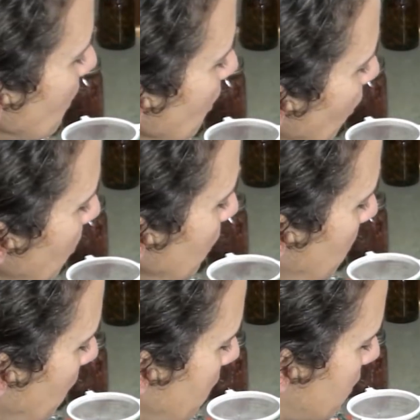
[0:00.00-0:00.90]
the old
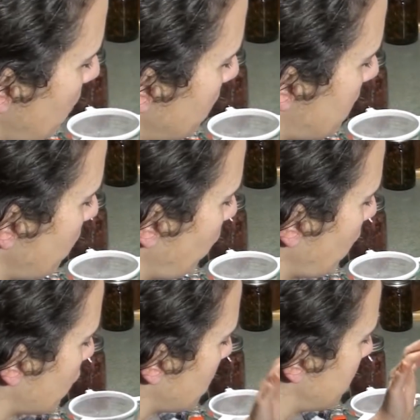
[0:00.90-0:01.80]
blueberries and put some
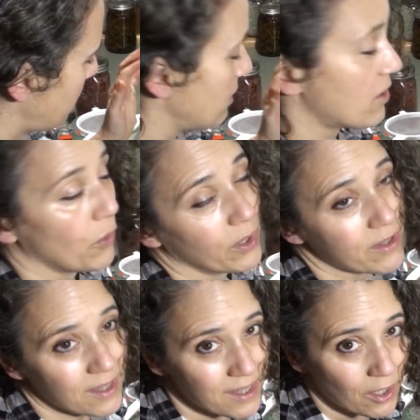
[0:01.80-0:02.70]
fresh ones in. So
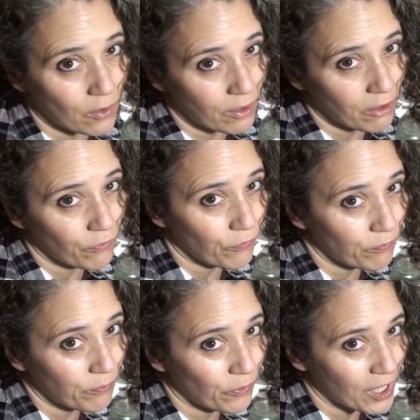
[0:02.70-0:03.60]
since I don't have any
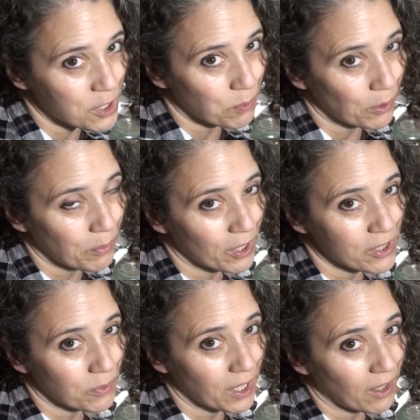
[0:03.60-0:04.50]
fresh
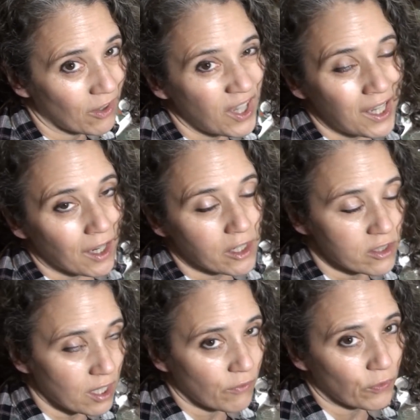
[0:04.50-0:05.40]
blueberries right now, I
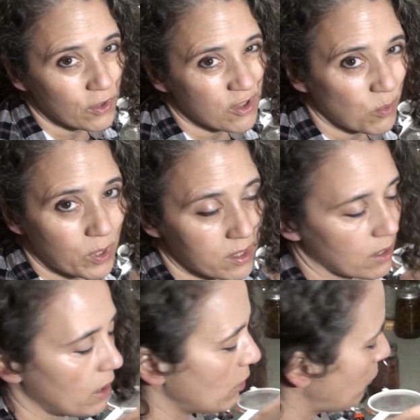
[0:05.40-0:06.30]
just have frozen ones
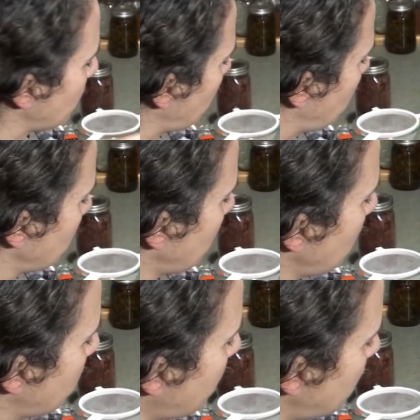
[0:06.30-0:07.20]
and I don't feel like
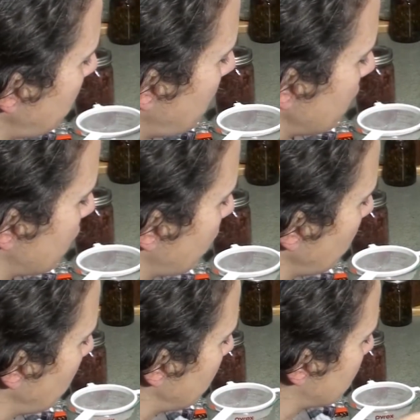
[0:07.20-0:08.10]
thawing them out just
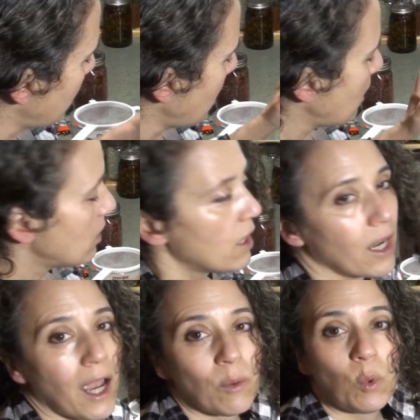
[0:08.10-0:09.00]
for this,
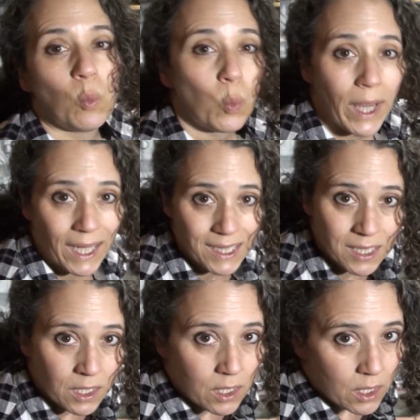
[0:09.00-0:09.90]
then I will
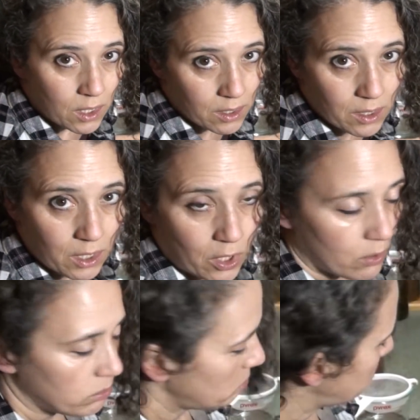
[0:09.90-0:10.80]
wait, uh, you
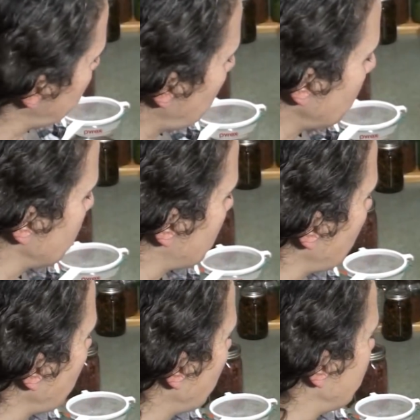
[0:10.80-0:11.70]
know, then I'll just
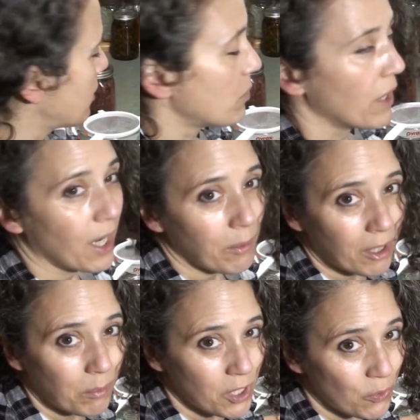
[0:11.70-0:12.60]
wait on this one. I'm
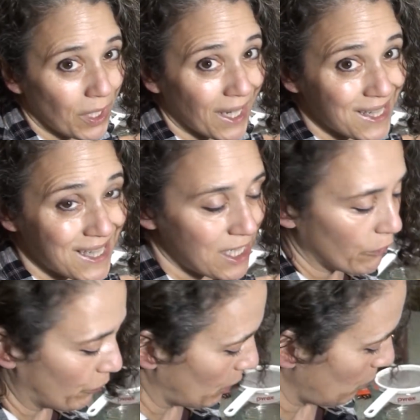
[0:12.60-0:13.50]
going to be doing a
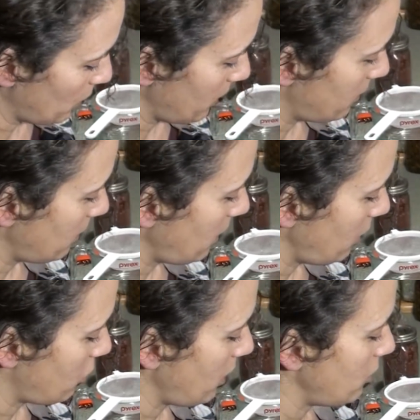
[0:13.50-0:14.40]
different one today,
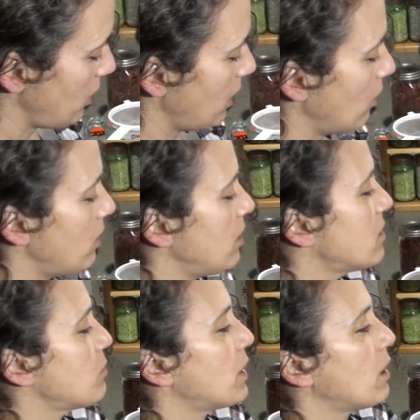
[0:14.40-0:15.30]
changing out. And
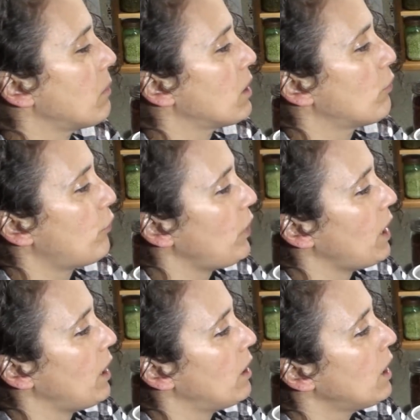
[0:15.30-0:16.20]
this one I'm going to
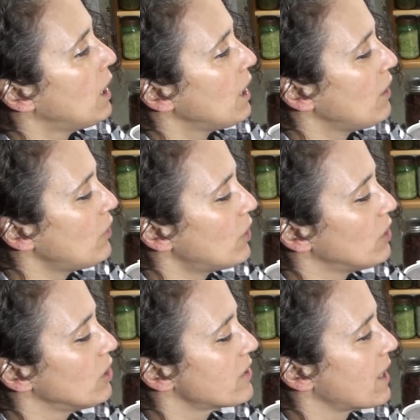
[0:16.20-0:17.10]
feed, even though
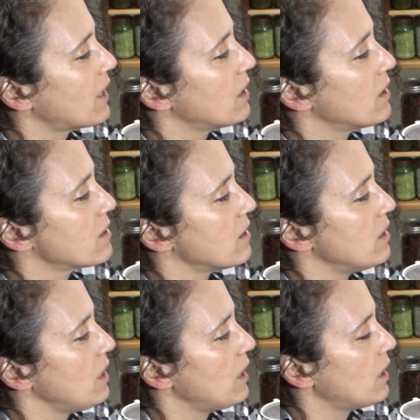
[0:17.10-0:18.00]
it looks like it doesn't
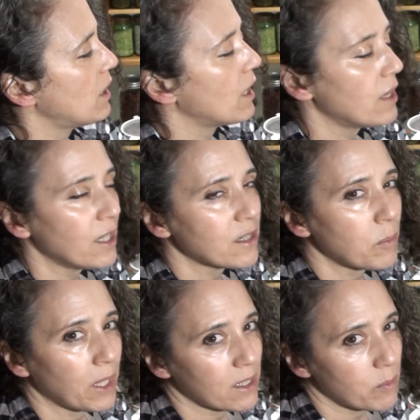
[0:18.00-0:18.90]
need it. And I think it's
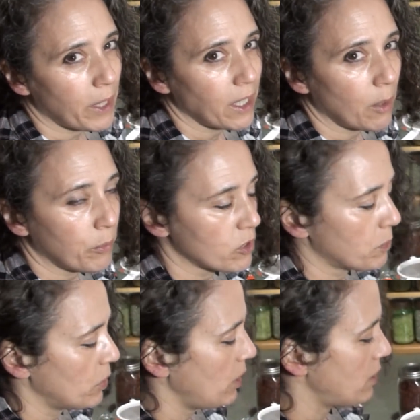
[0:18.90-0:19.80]
because pineapple's
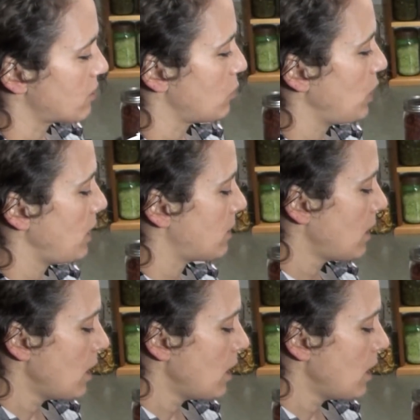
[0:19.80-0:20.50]
pretty sweet.